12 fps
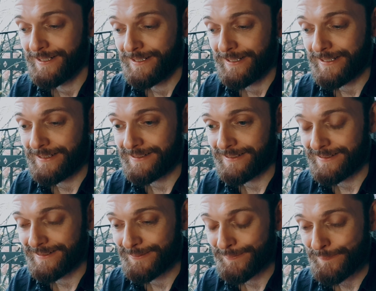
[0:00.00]
a
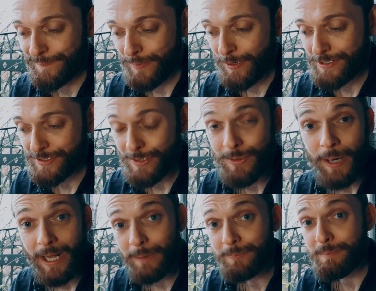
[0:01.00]
person who
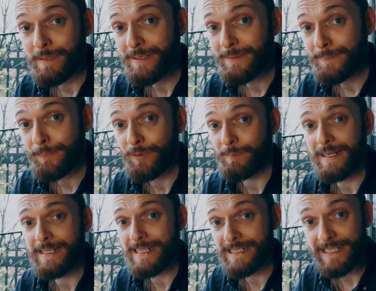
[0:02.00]
helped me with my
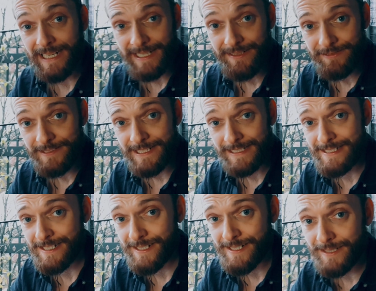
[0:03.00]
daily life in
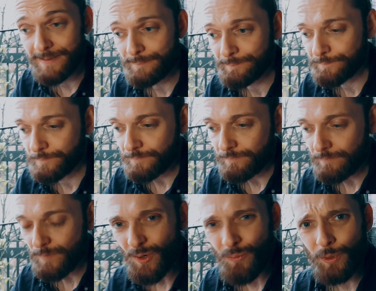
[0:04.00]
Tanzania.
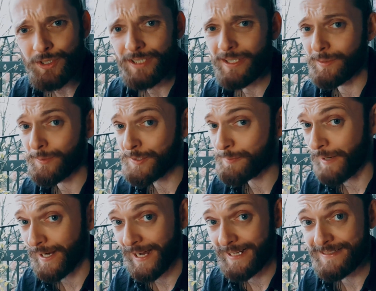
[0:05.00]
Washing clothes
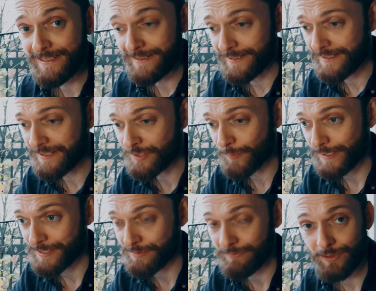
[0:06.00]
by hand and things
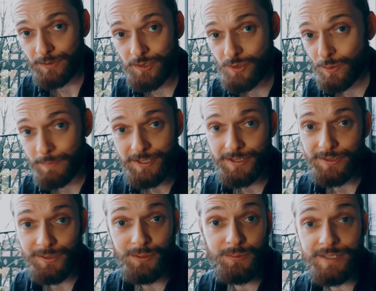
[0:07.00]
whilst you've got so much to
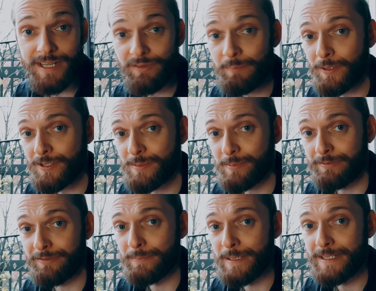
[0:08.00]
do was never possible
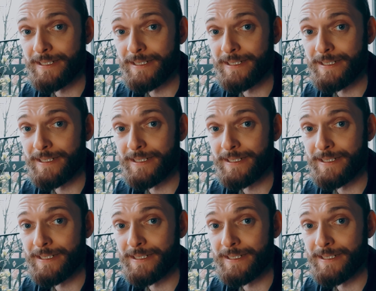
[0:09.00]
for me.